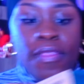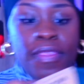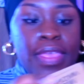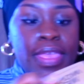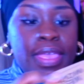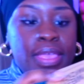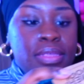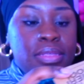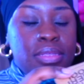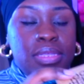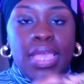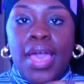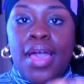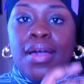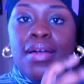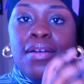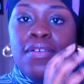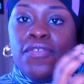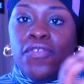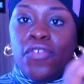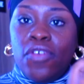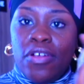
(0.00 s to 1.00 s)
this,
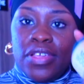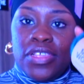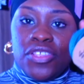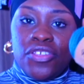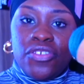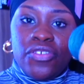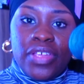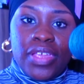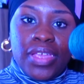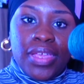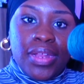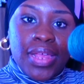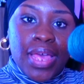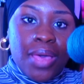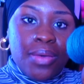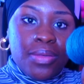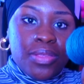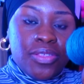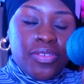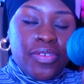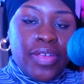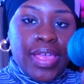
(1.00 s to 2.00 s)
forest green. I
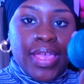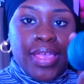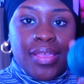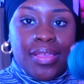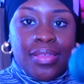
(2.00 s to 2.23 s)
was right.